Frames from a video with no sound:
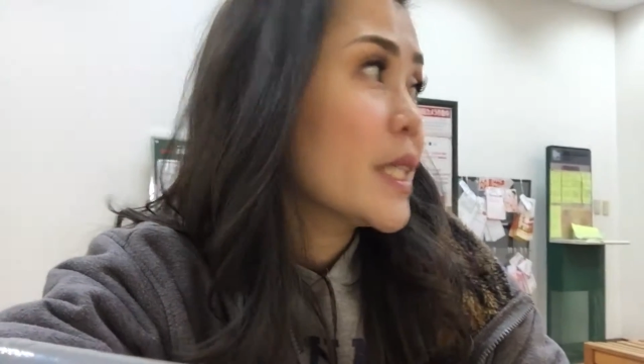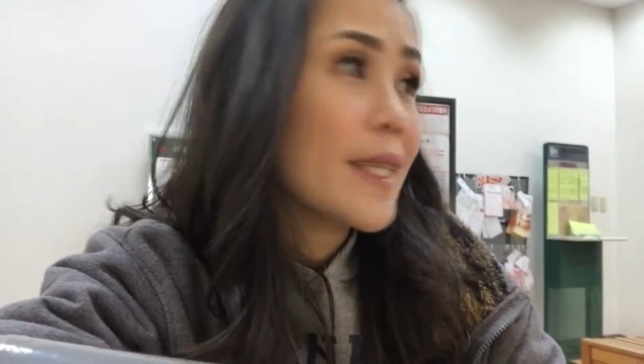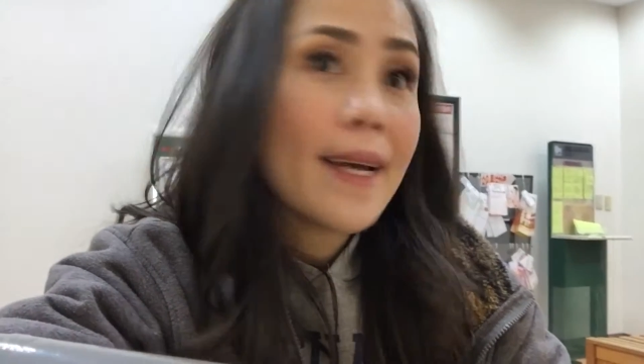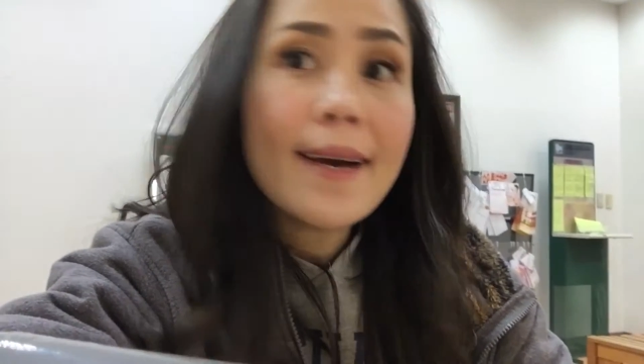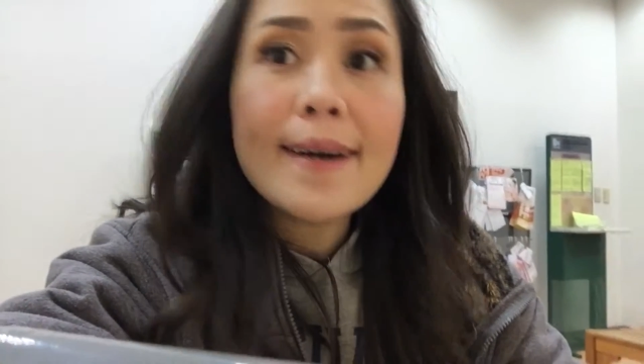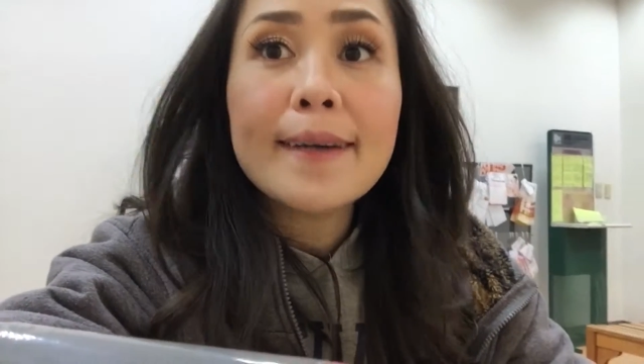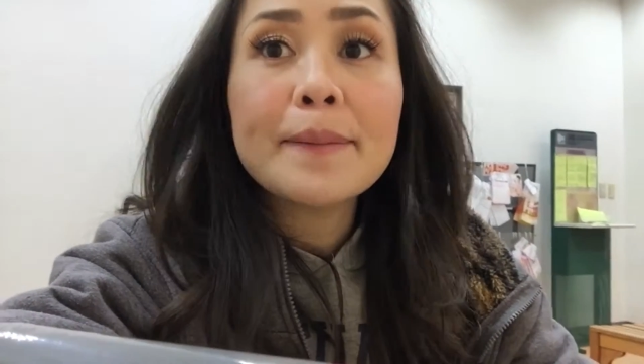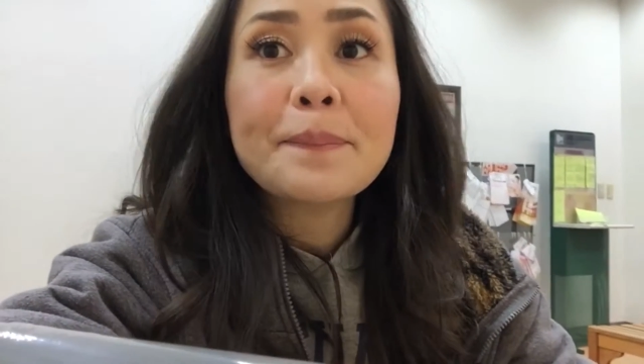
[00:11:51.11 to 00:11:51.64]

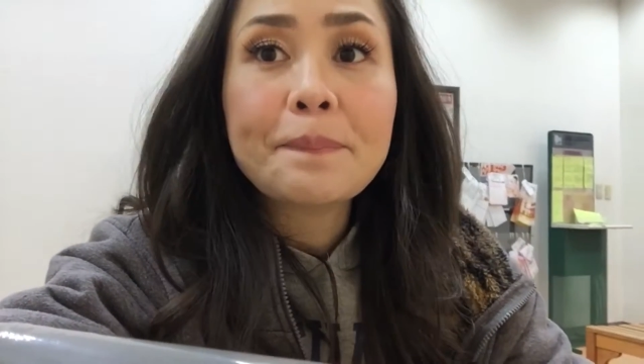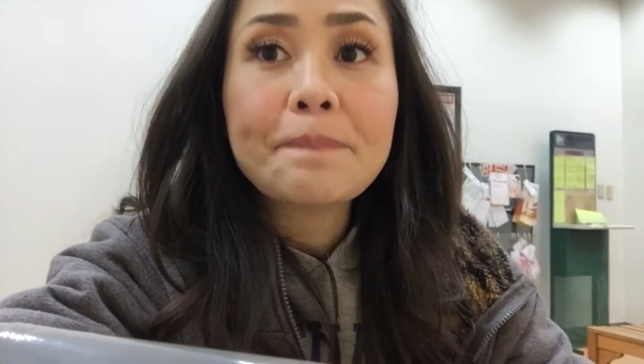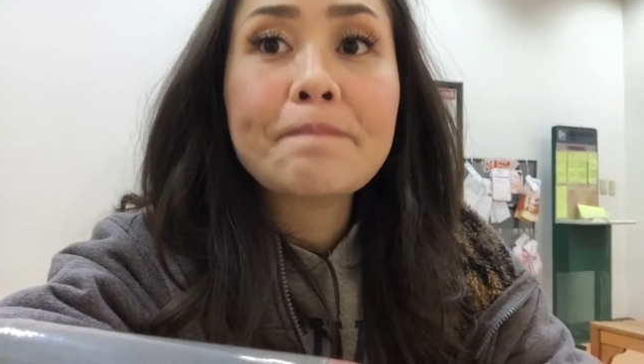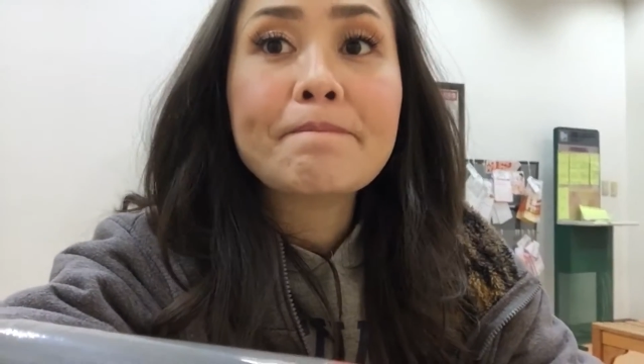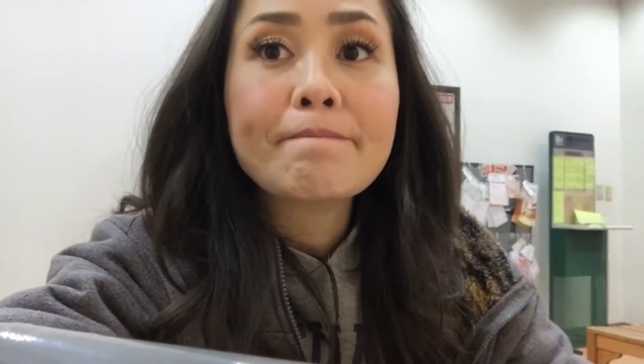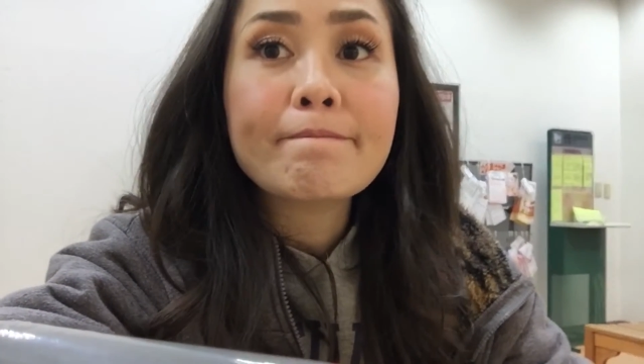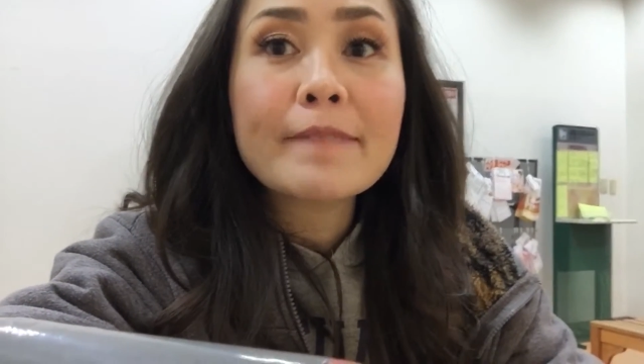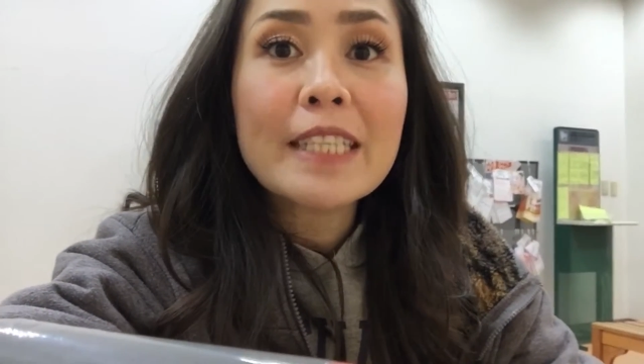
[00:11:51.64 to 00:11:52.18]
Yeah,
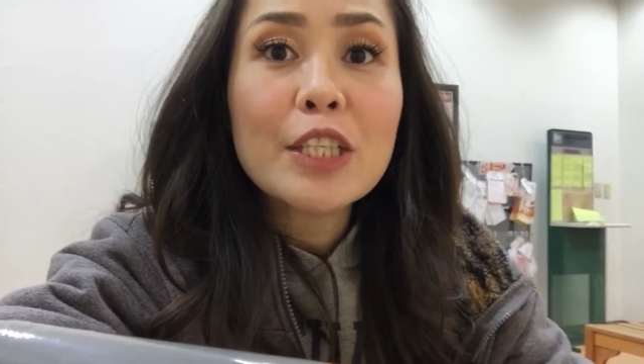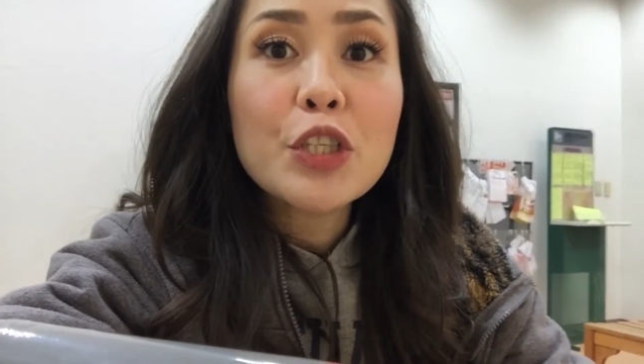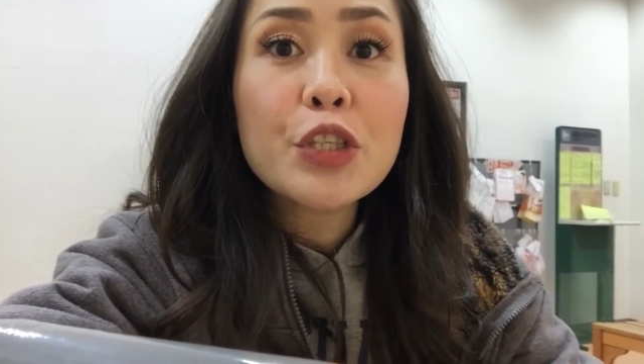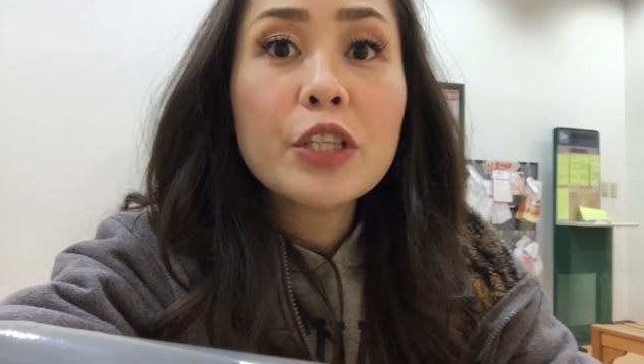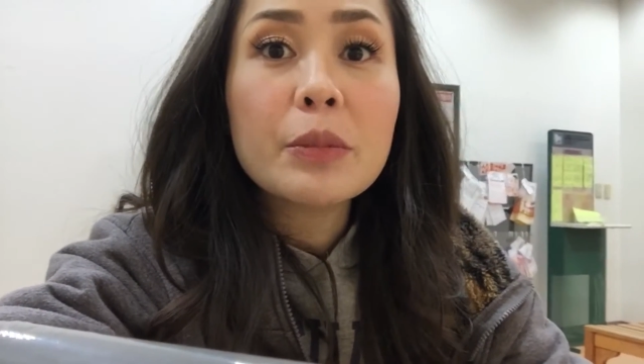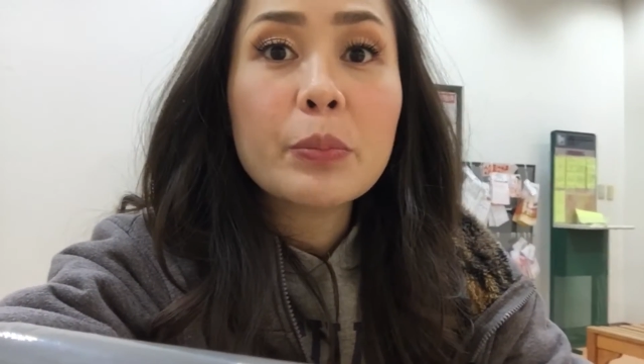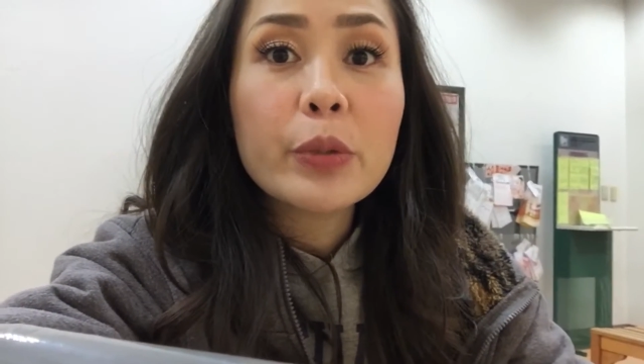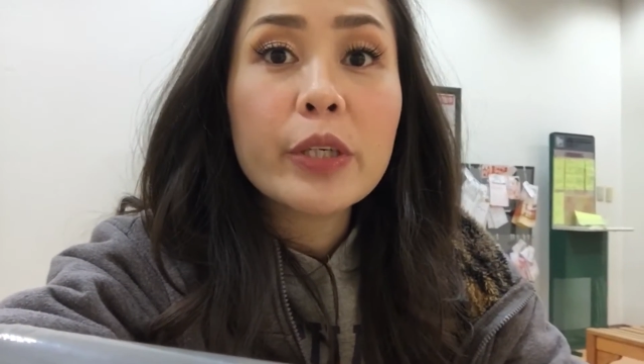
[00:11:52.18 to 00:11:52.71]

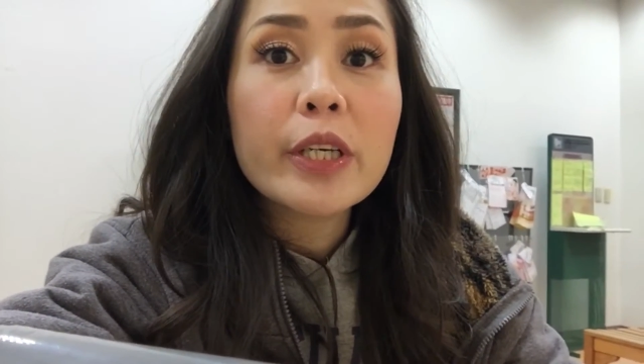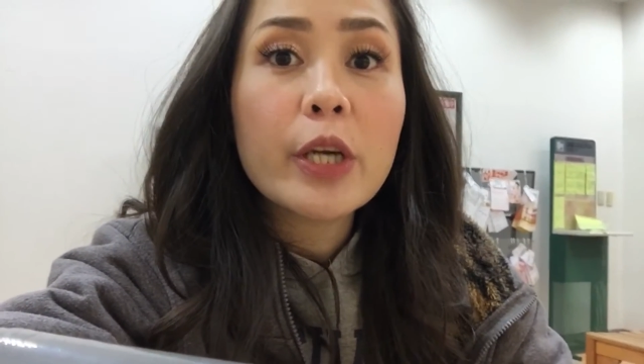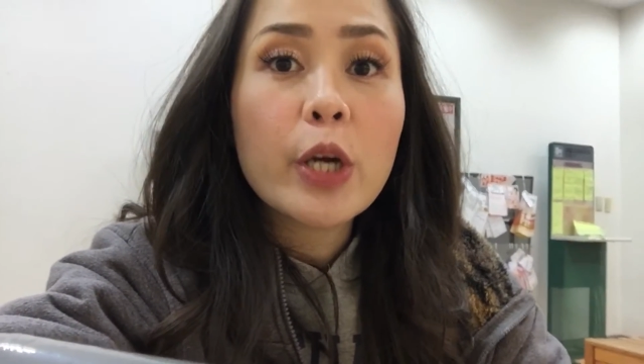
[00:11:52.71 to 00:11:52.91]
still pretty